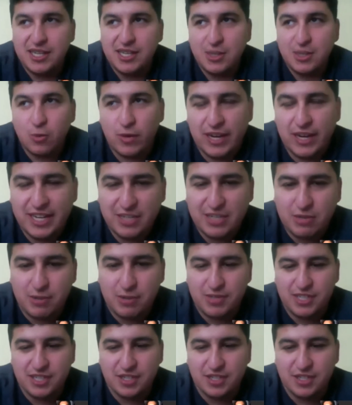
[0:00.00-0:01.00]
the way he's
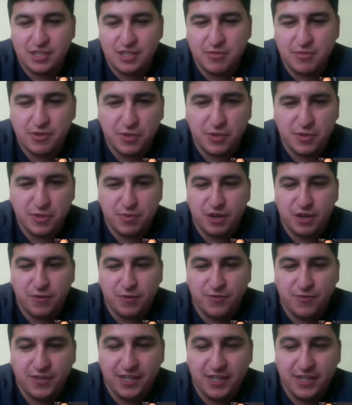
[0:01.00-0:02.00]
represented in this movie was
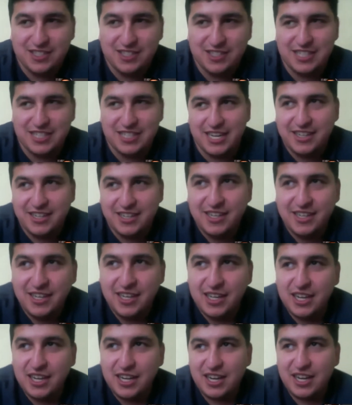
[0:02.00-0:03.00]
perfect. Does that
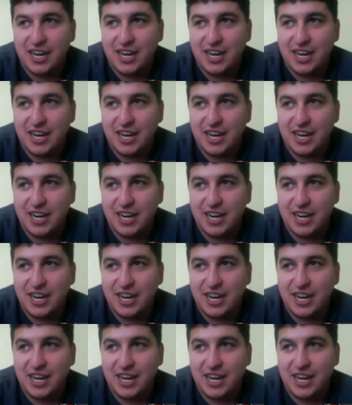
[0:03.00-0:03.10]
yeah.